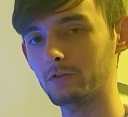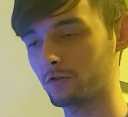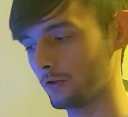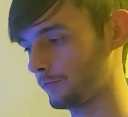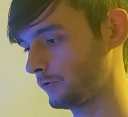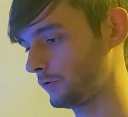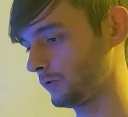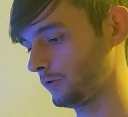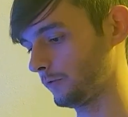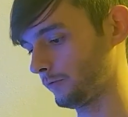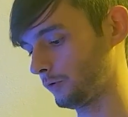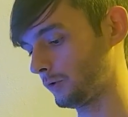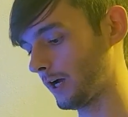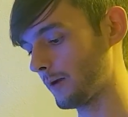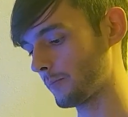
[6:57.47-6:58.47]
So if
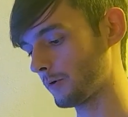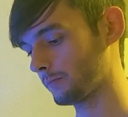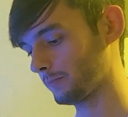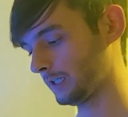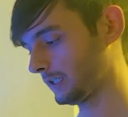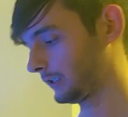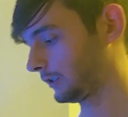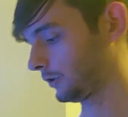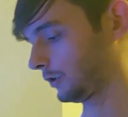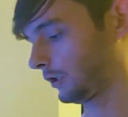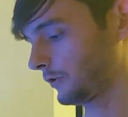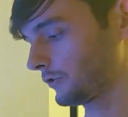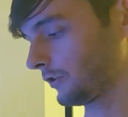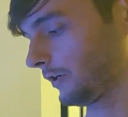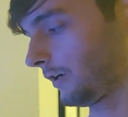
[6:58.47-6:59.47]
you come in a little
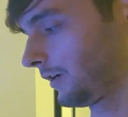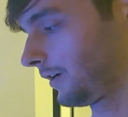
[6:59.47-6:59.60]
closer,